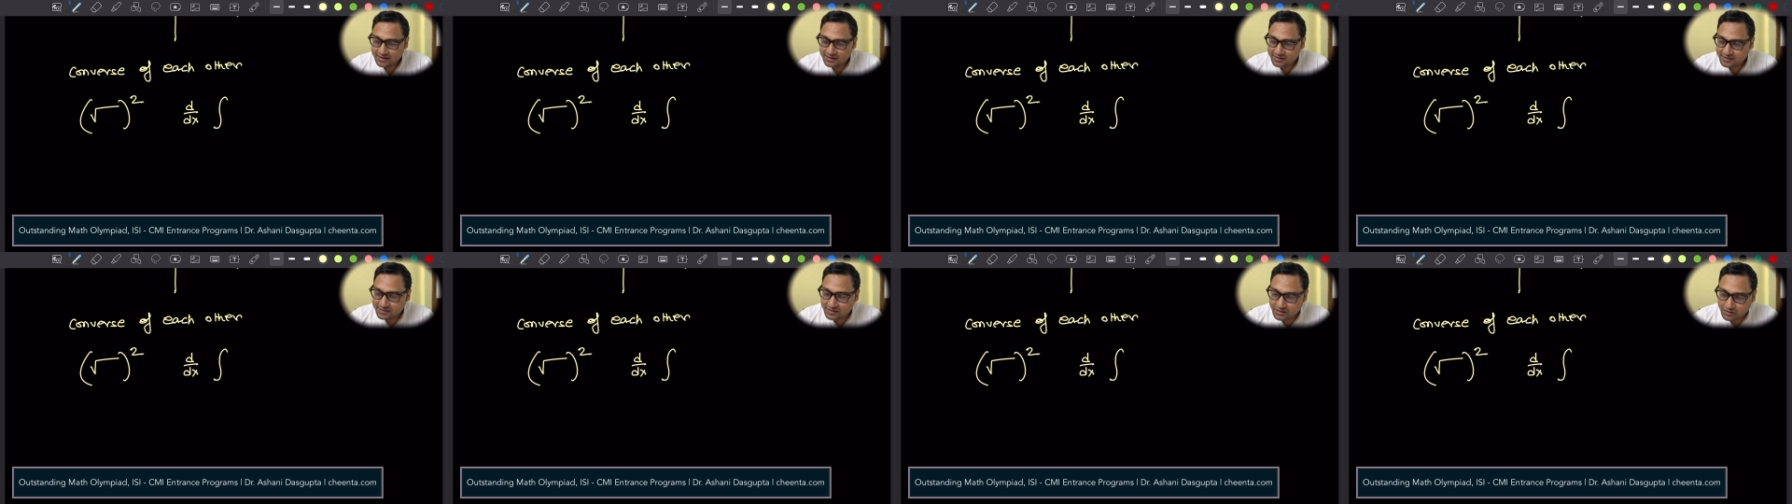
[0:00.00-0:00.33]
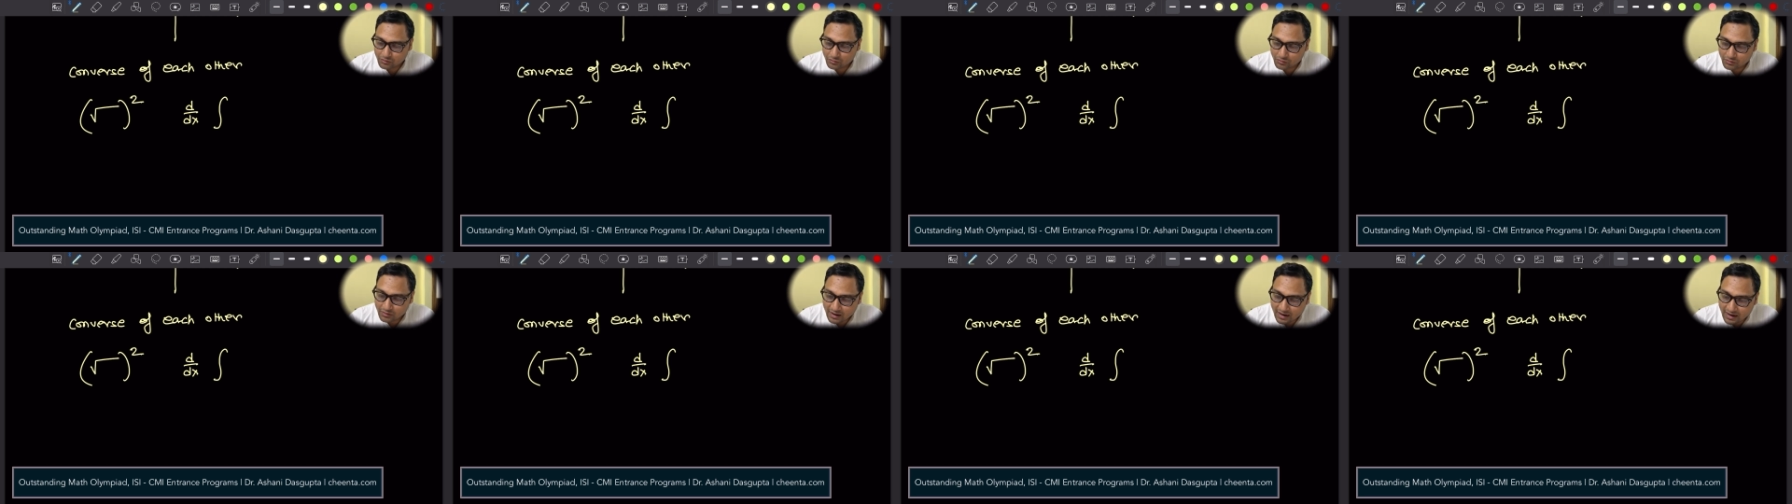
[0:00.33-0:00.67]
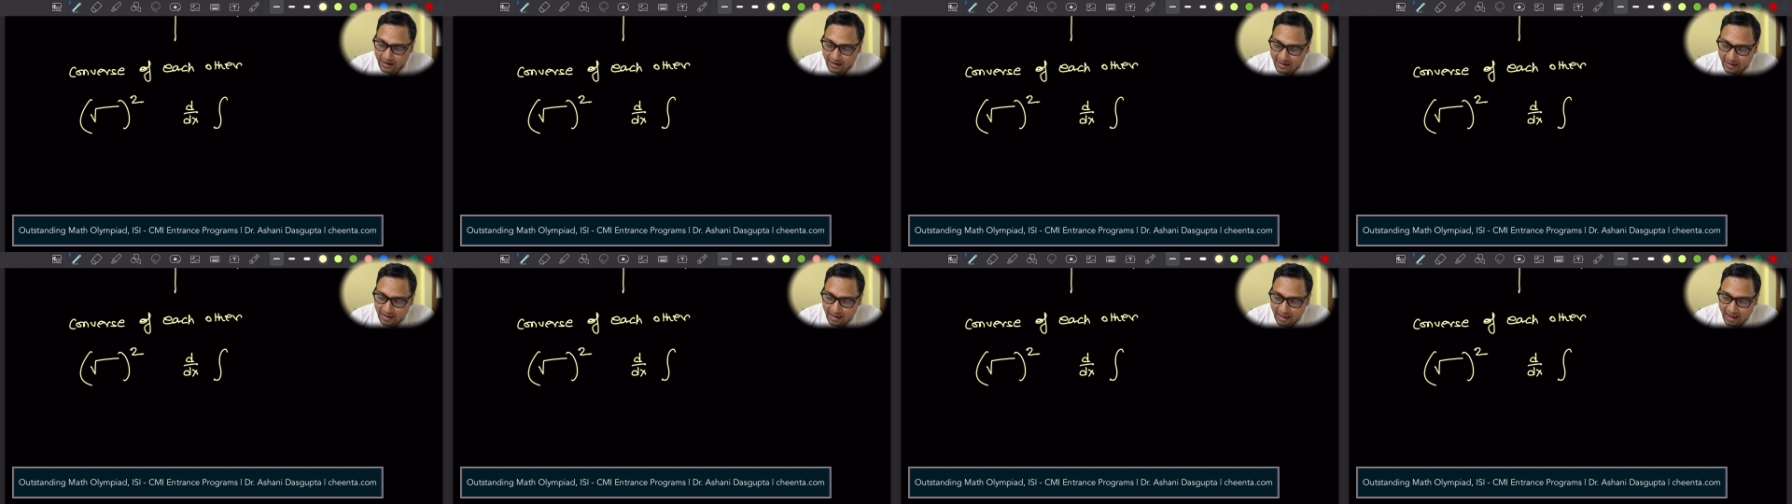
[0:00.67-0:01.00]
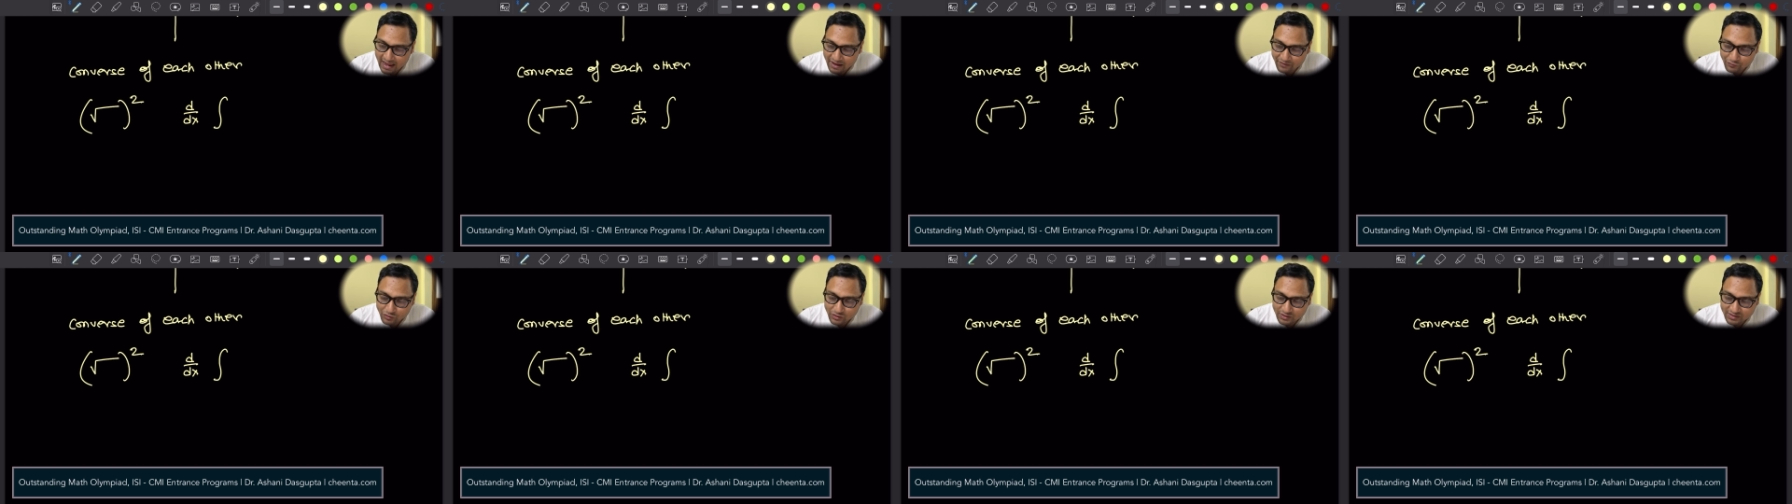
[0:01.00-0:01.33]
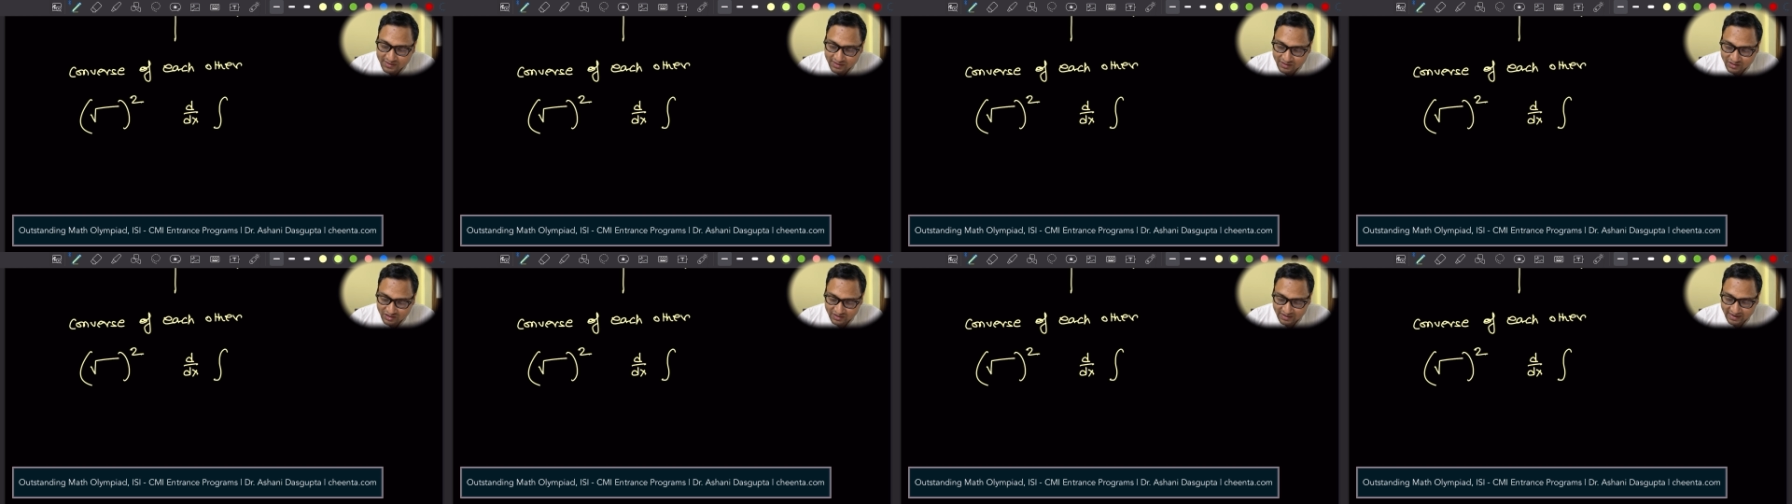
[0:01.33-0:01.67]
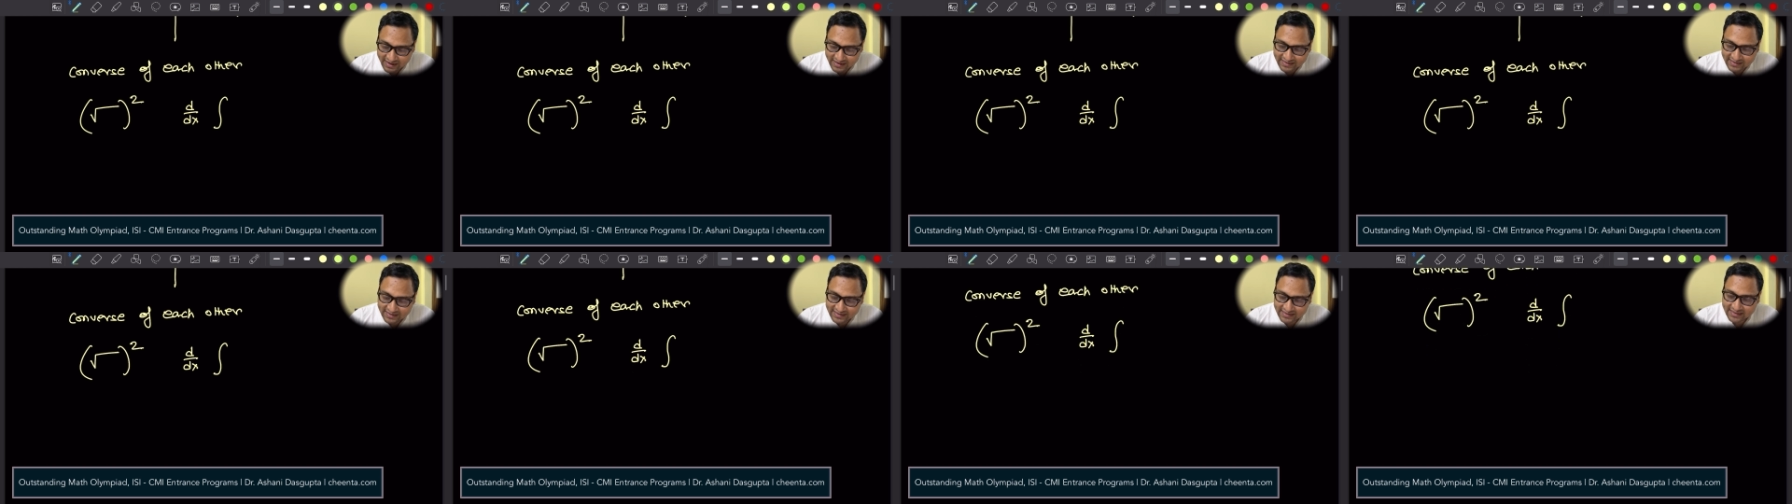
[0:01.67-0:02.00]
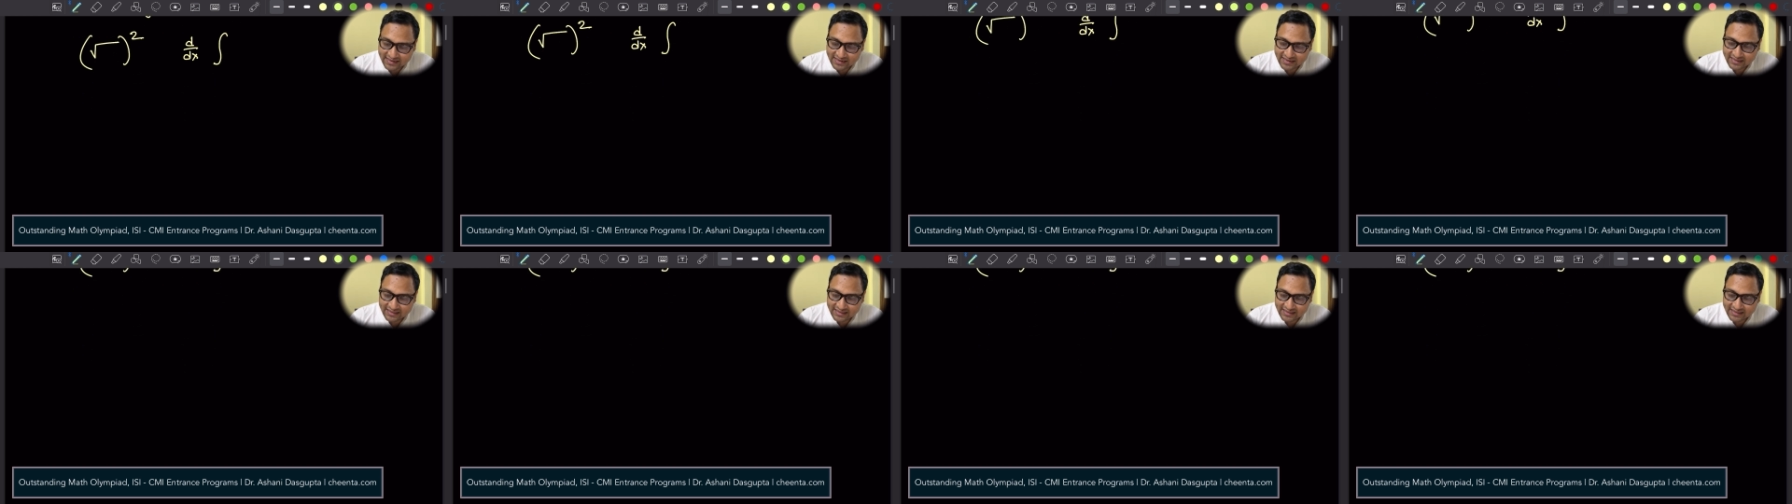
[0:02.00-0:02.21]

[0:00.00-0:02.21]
So I would suggest